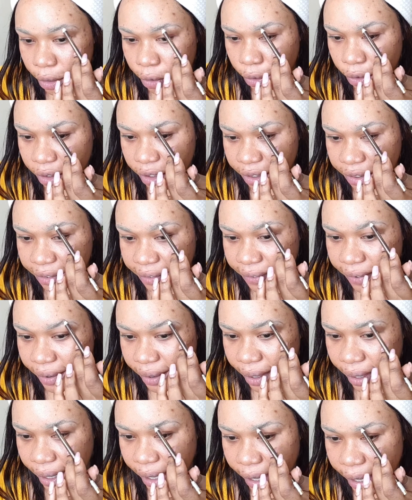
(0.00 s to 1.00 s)
just
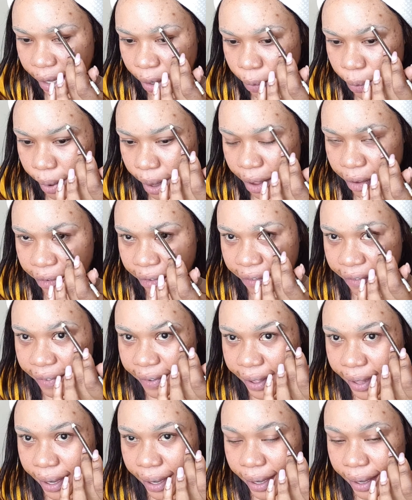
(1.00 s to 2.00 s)
fill in where you
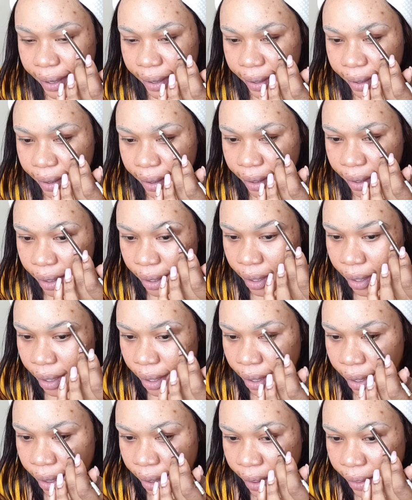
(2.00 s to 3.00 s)
feel
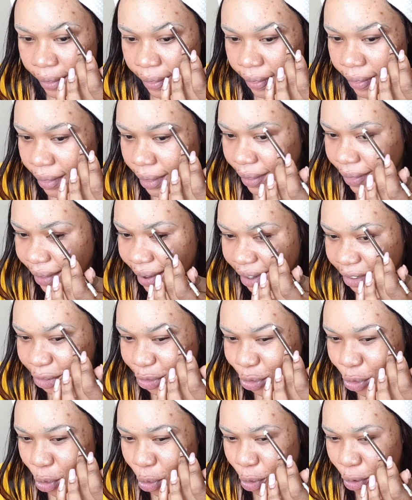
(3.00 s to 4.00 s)
there is
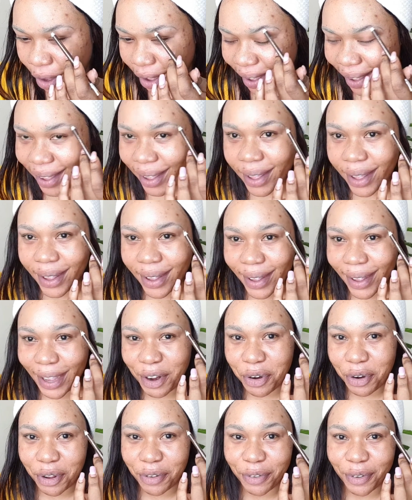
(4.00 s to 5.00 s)
no hair. I
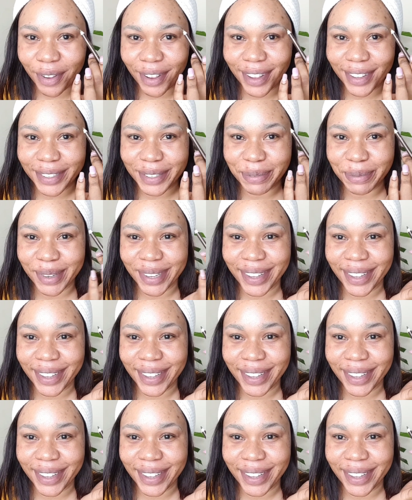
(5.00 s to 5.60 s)
don't know if you get me.